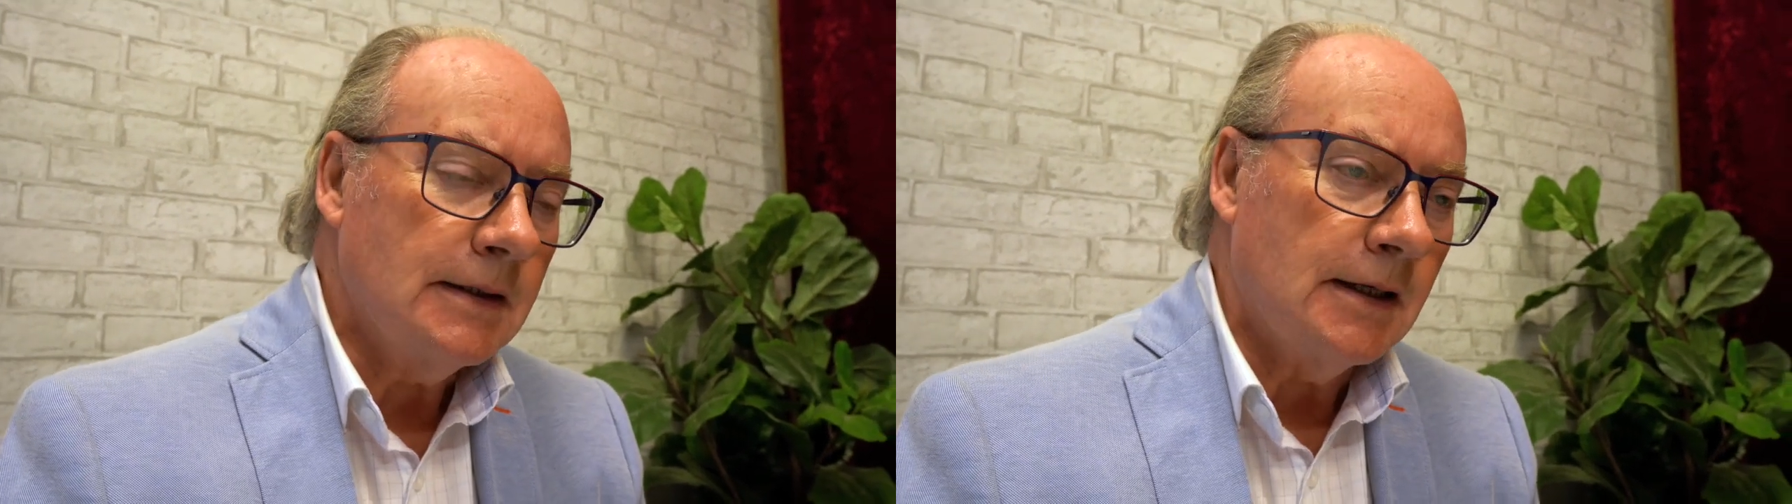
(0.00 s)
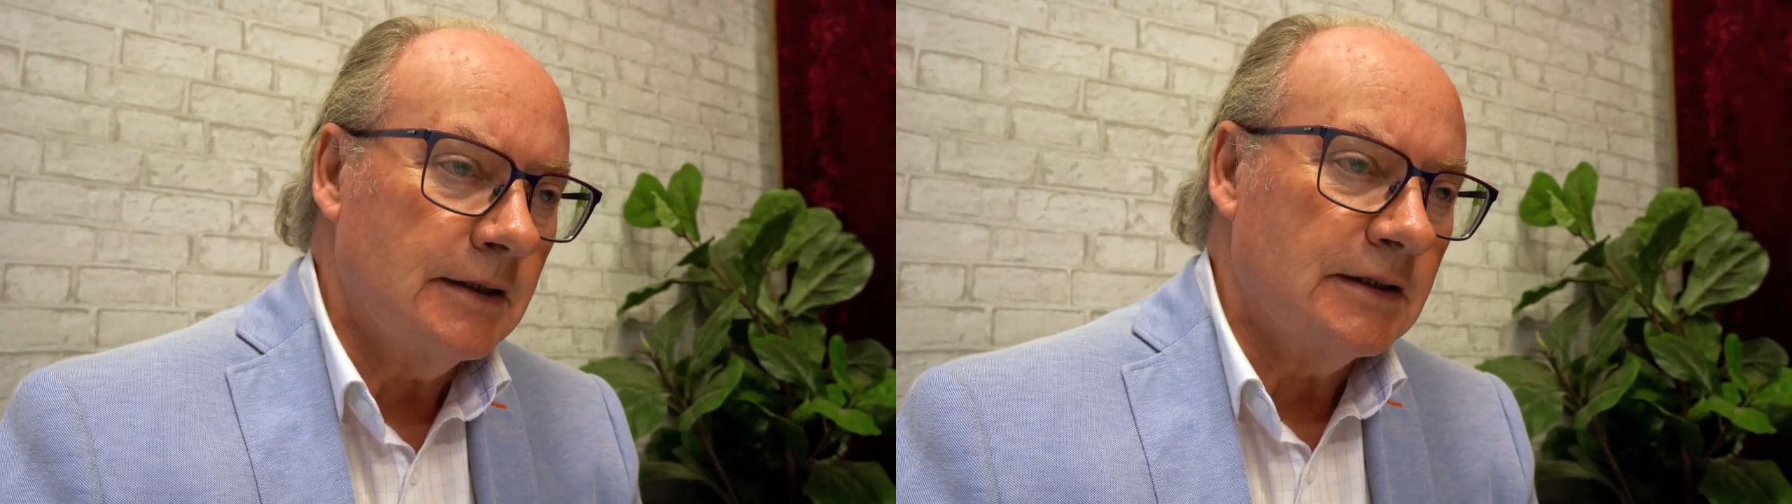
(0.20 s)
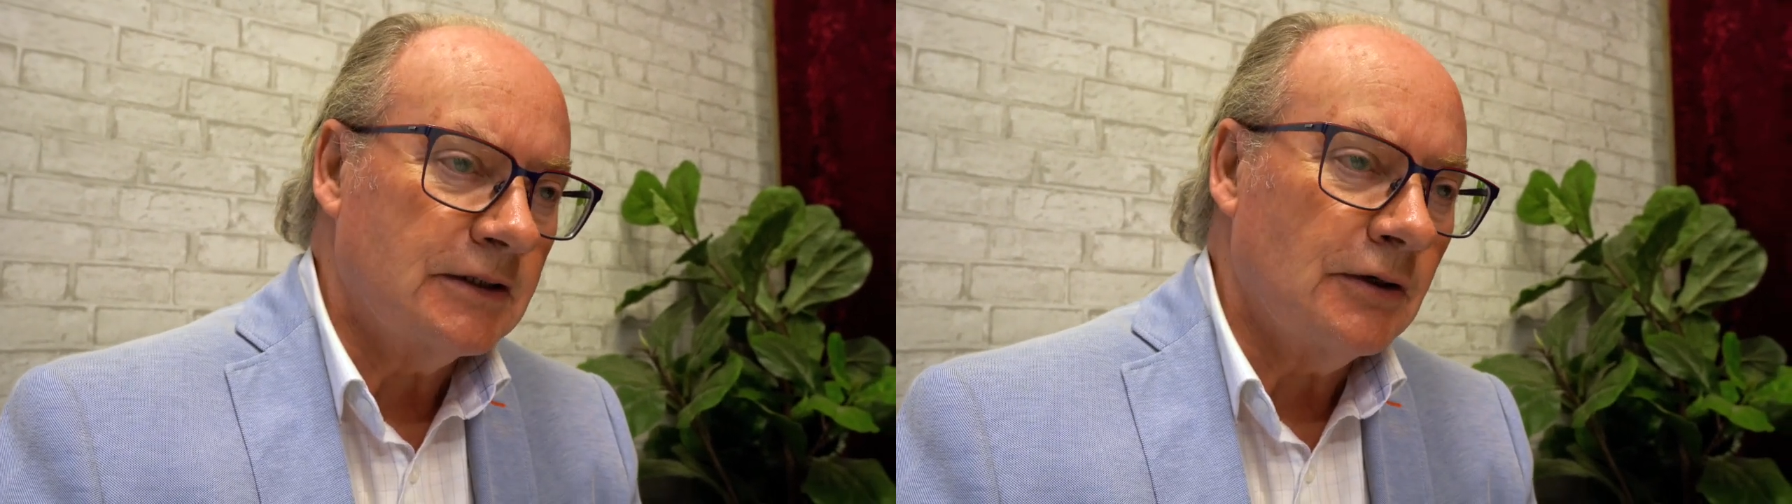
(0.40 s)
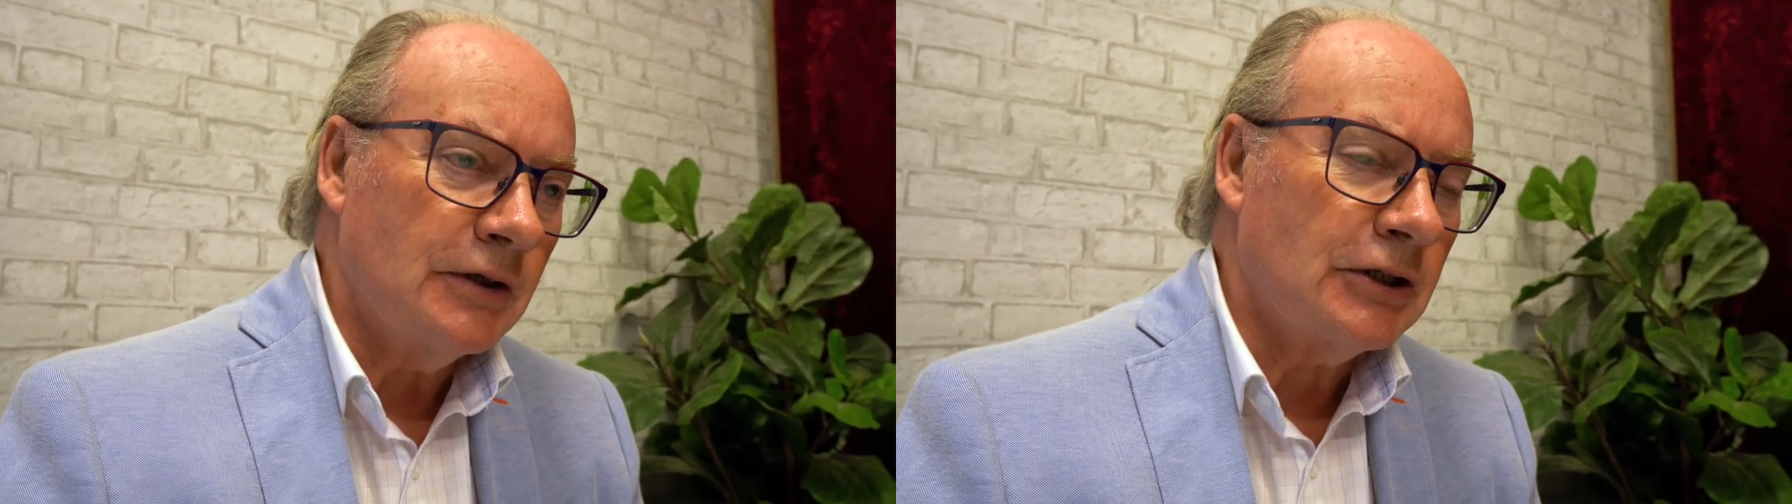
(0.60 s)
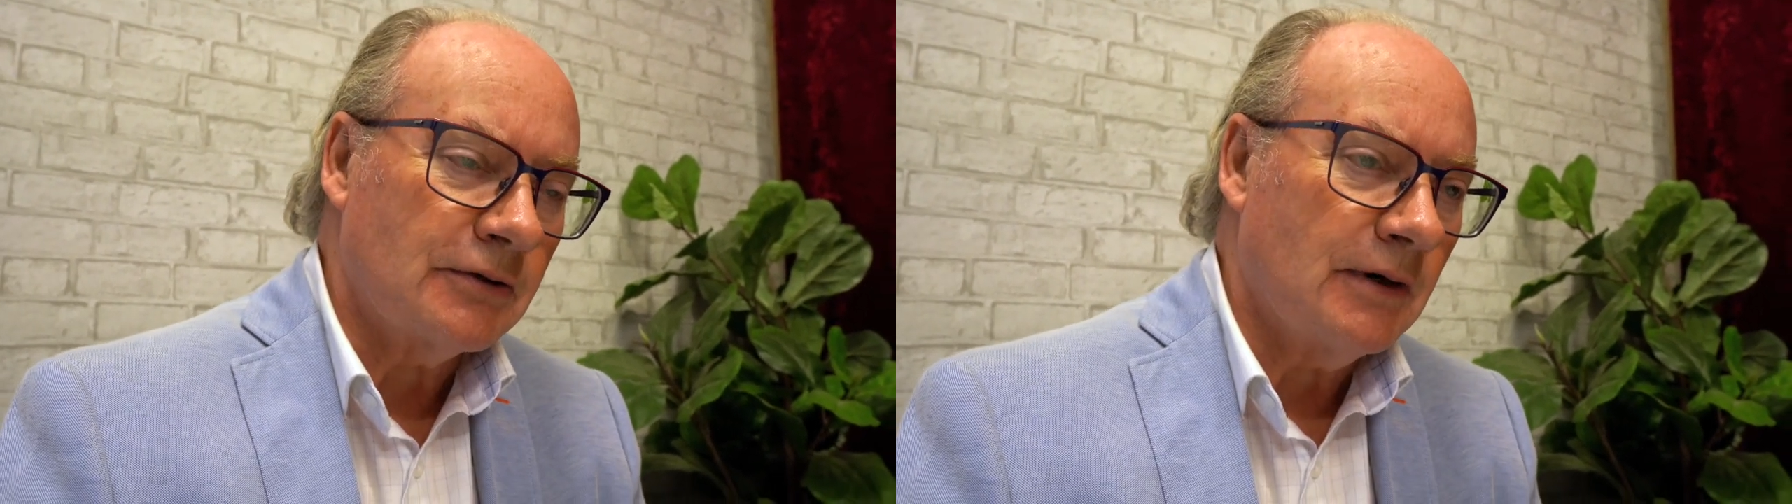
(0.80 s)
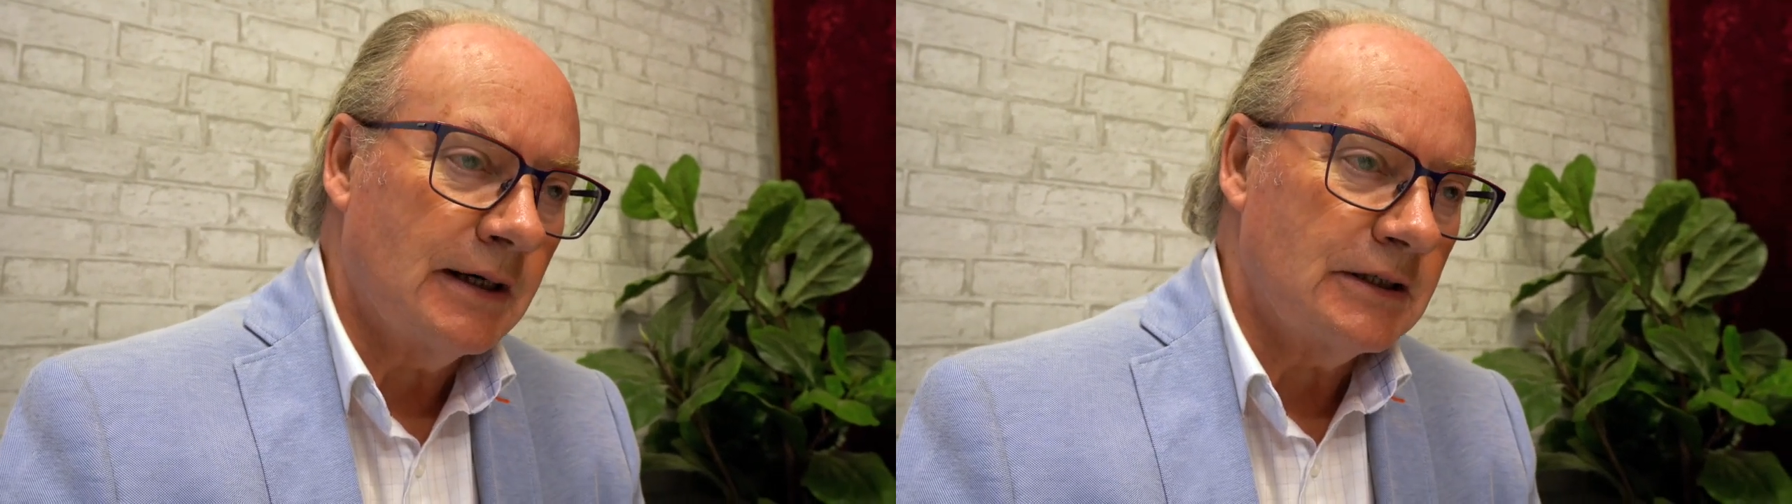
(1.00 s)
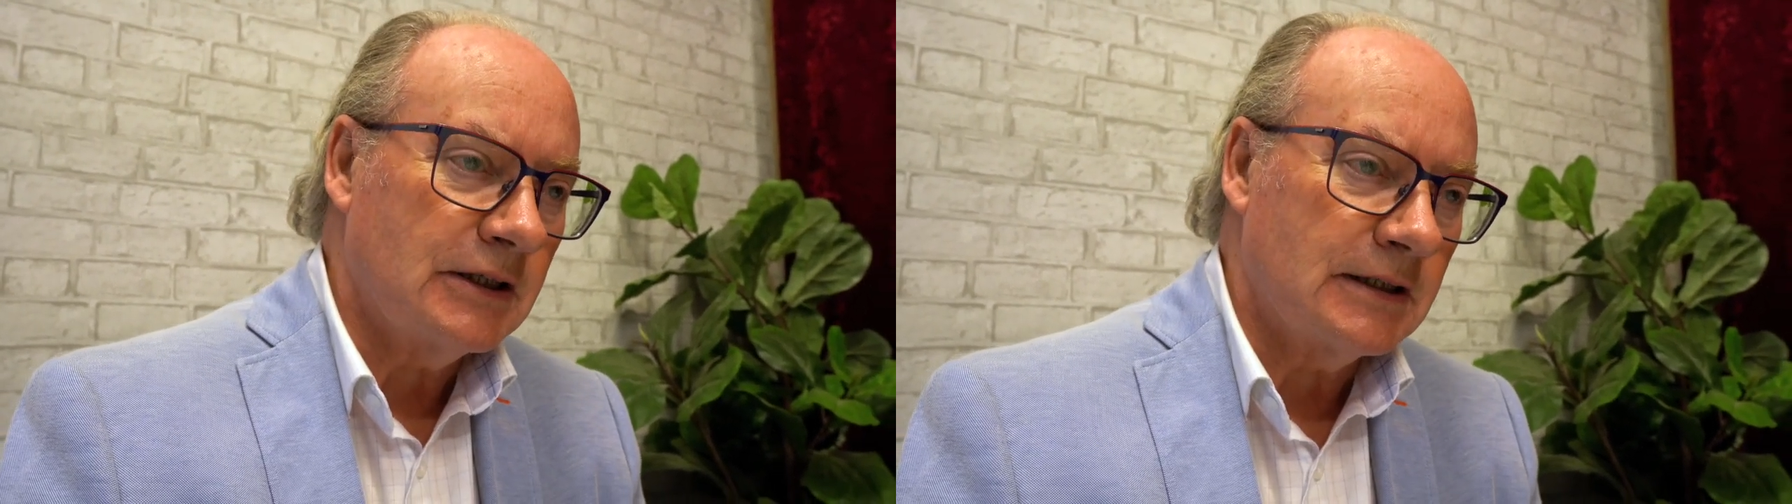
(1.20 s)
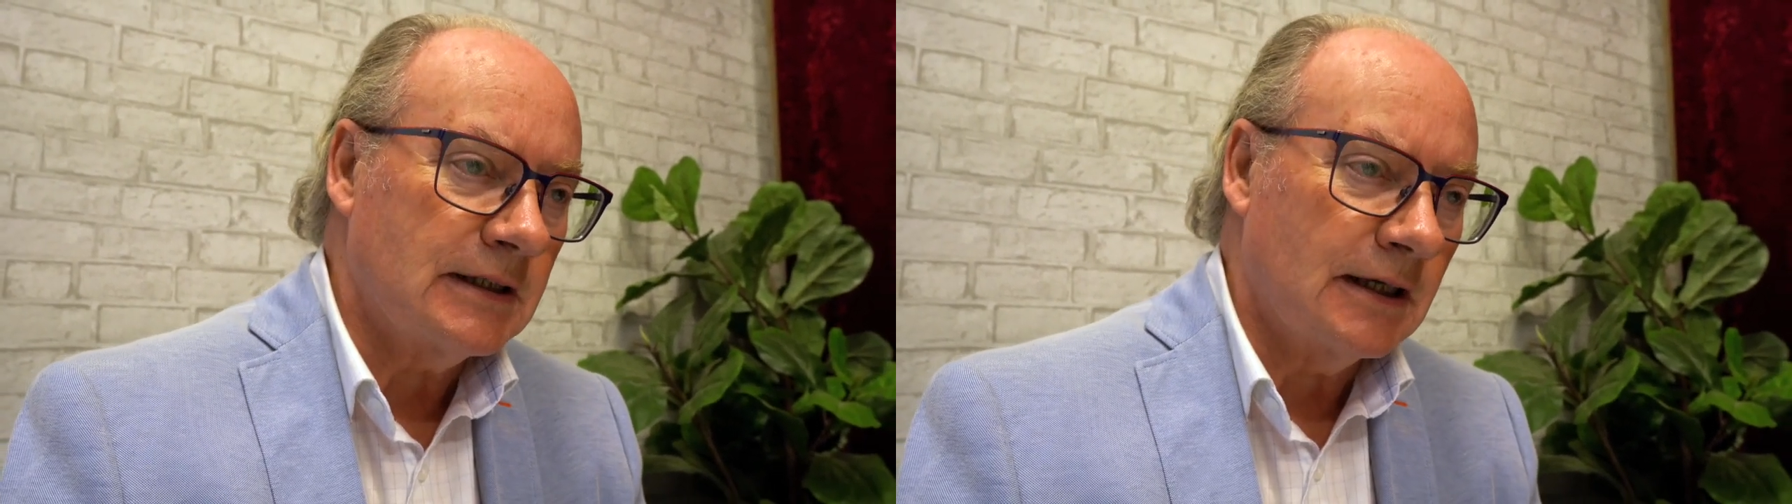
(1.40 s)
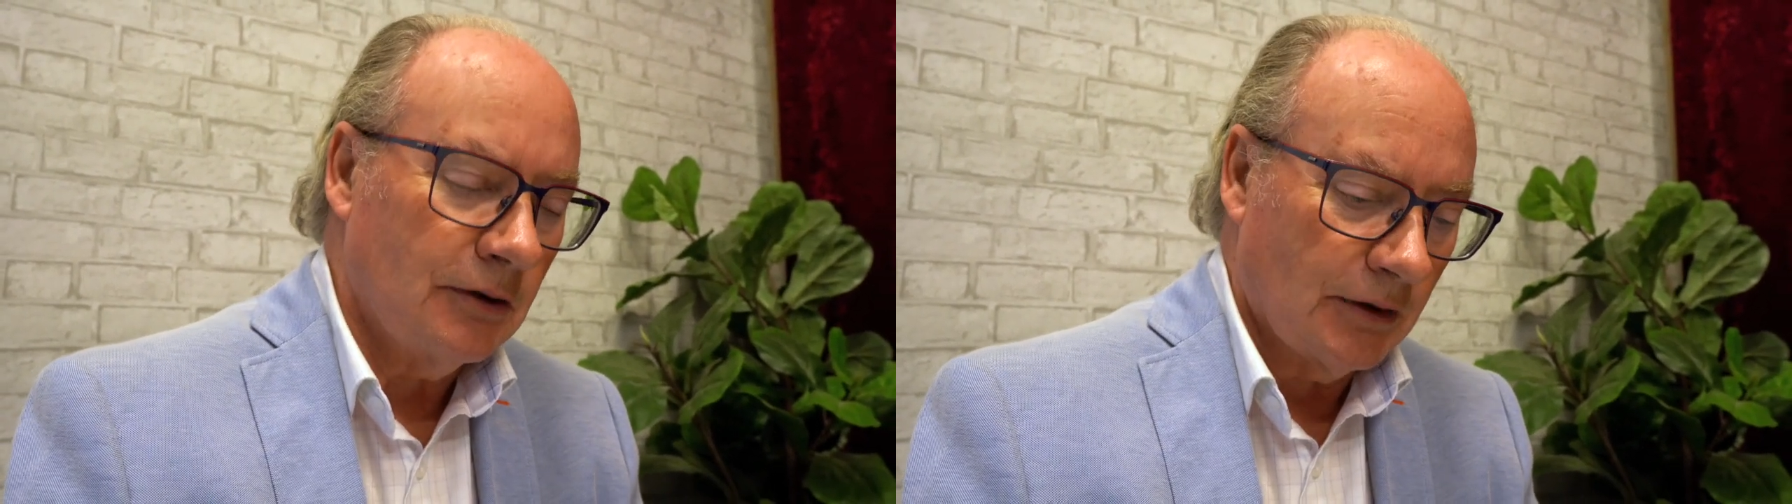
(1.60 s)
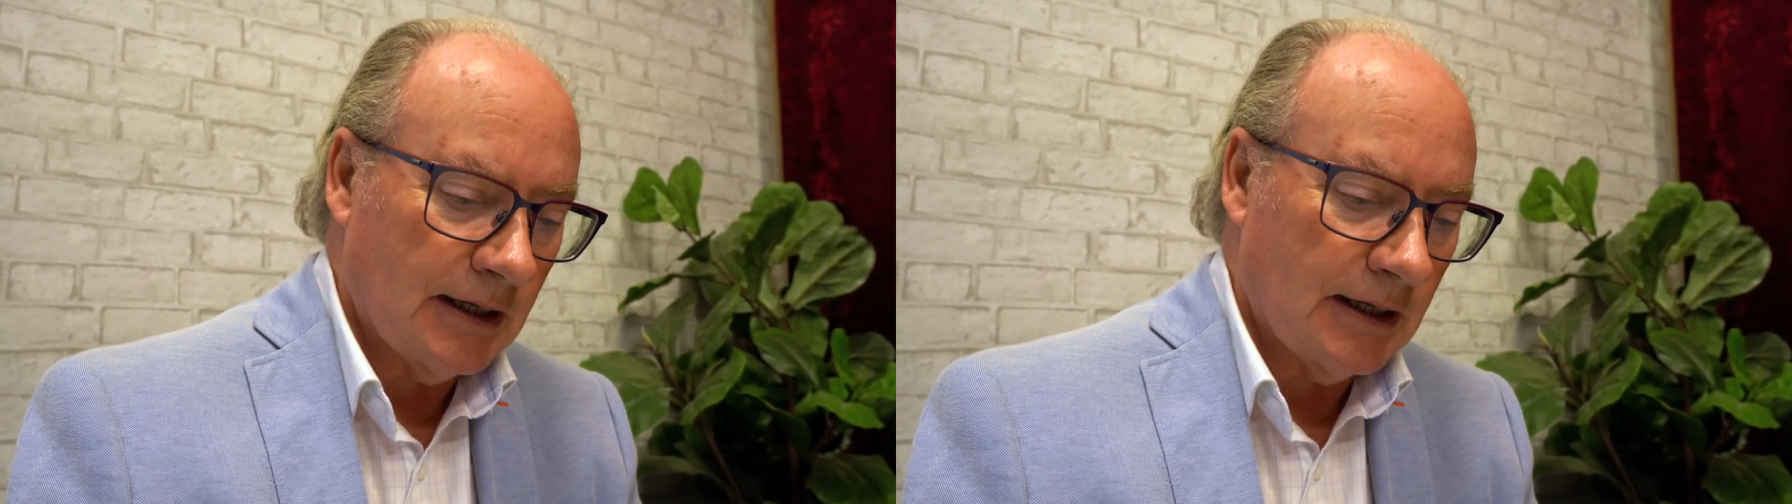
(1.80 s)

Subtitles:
And the SWORDS strategy said, look,